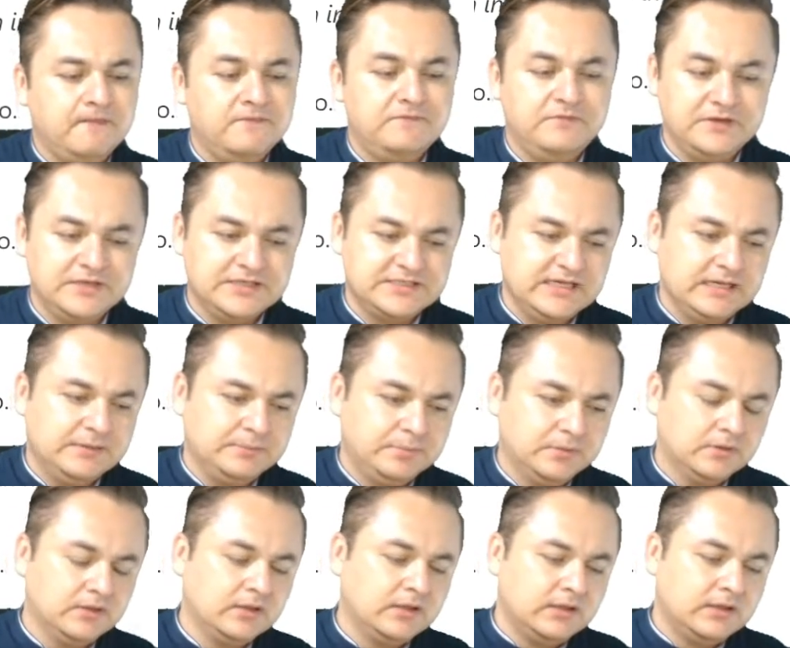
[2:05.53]
For
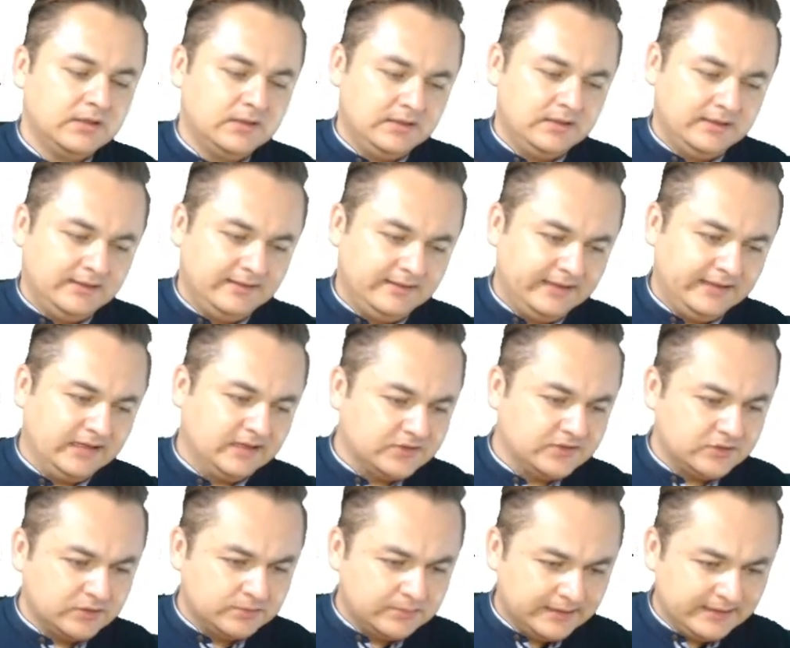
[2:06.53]
example,
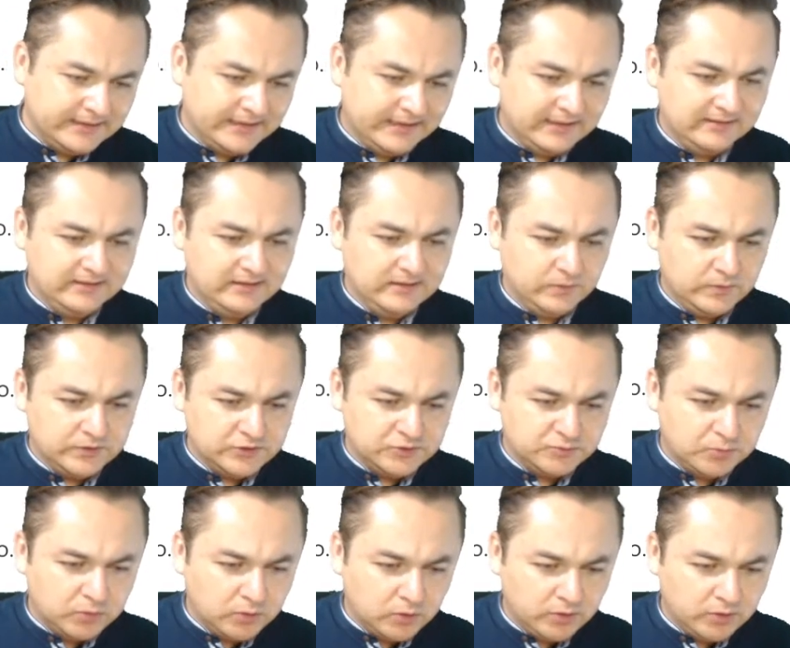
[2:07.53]
Nelson Mandela was
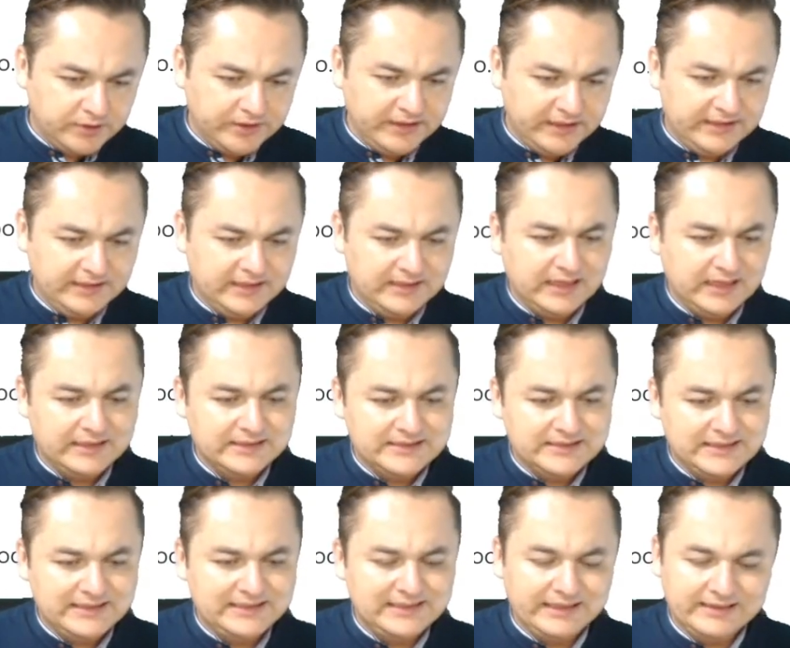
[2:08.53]
born in
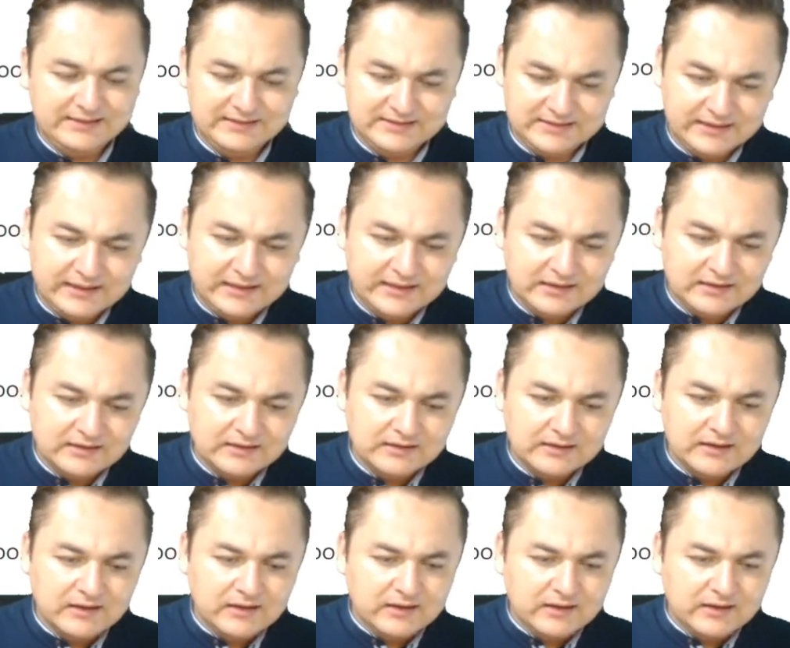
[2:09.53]
1918.